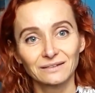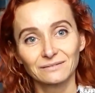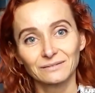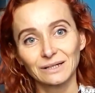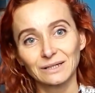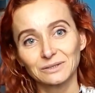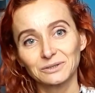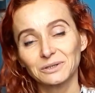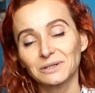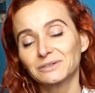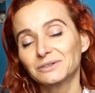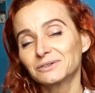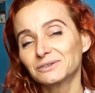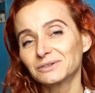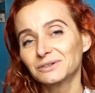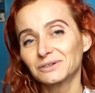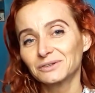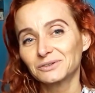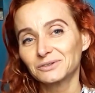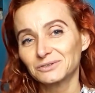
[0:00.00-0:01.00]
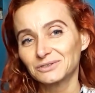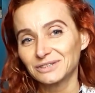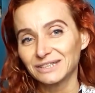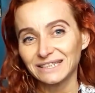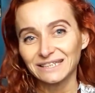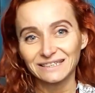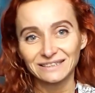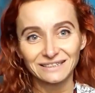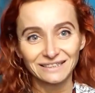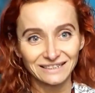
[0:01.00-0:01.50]
well, you're not going to
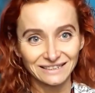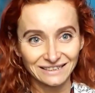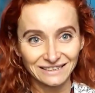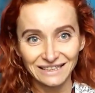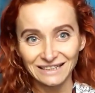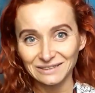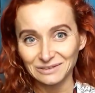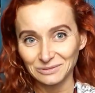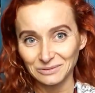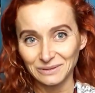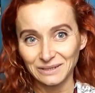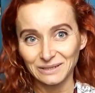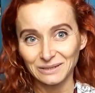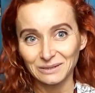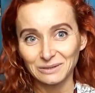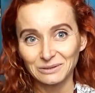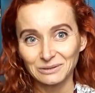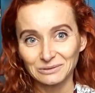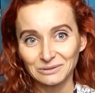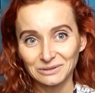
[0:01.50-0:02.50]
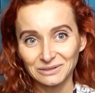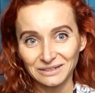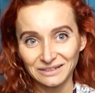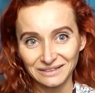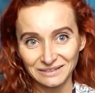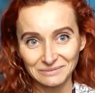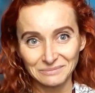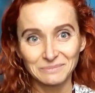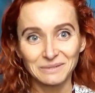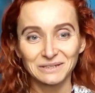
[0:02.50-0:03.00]
see it that well on
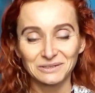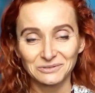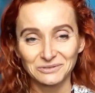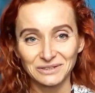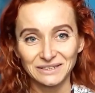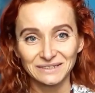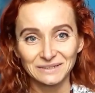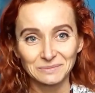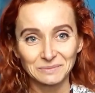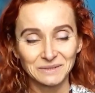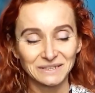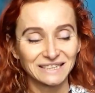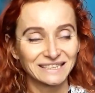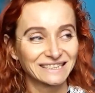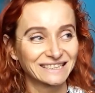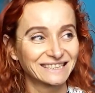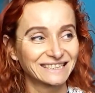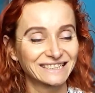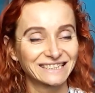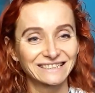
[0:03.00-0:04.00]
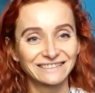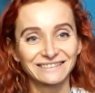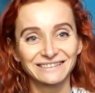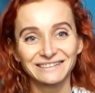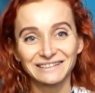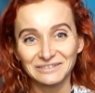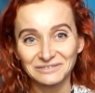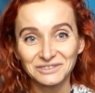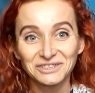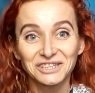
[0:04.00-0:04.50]
my dress because
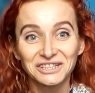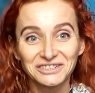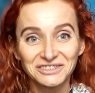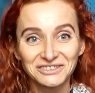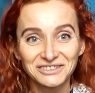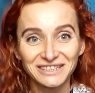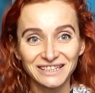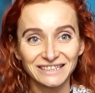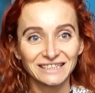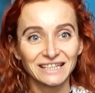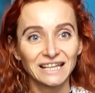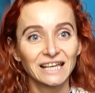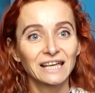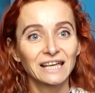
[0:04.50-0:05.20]
I've changed it.